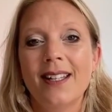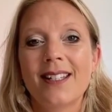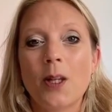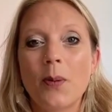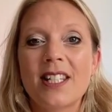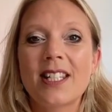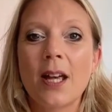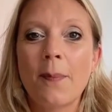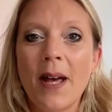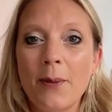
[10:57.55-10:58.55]
So it's
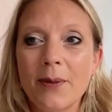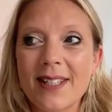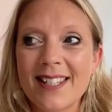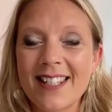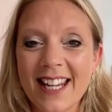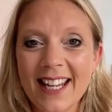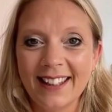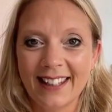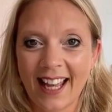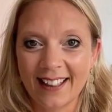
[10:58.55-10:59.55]
about
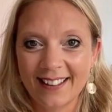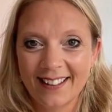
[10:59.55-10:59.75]
seeing that